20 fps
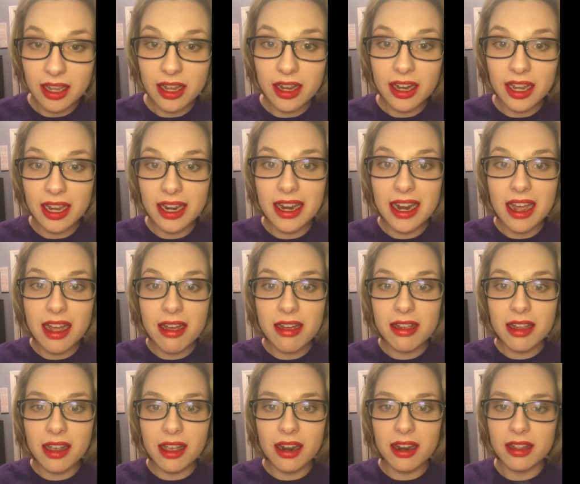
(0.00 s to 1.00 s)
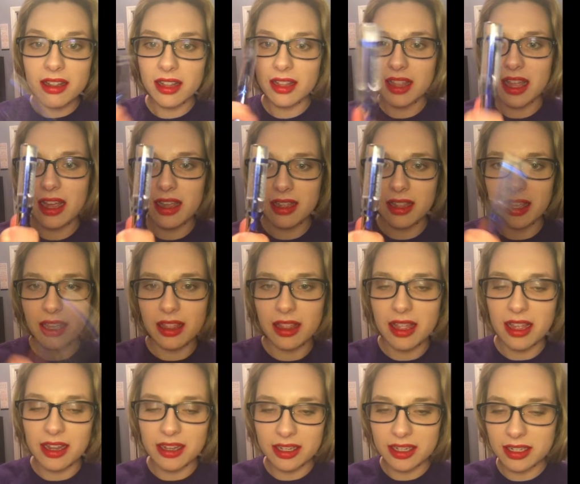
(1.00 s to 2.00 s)
Okay, now I'm going to apply on
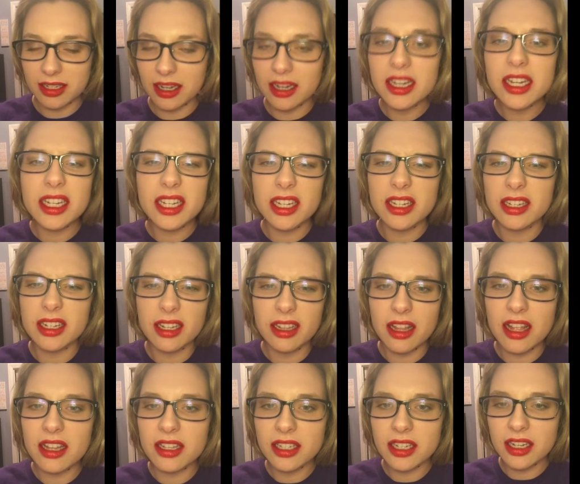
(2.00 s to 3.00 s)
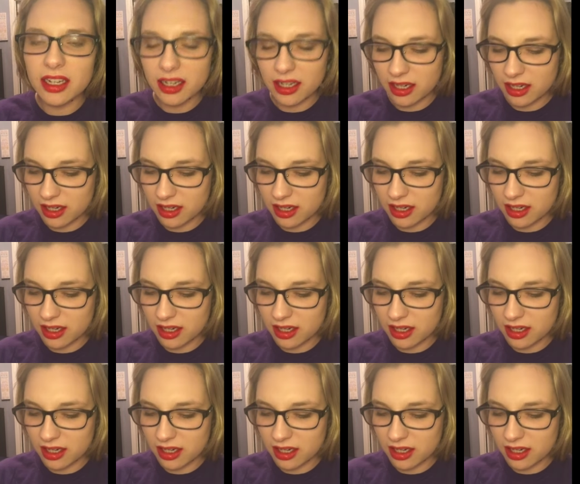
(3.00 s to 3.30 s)
gloss. I'm just using glossy.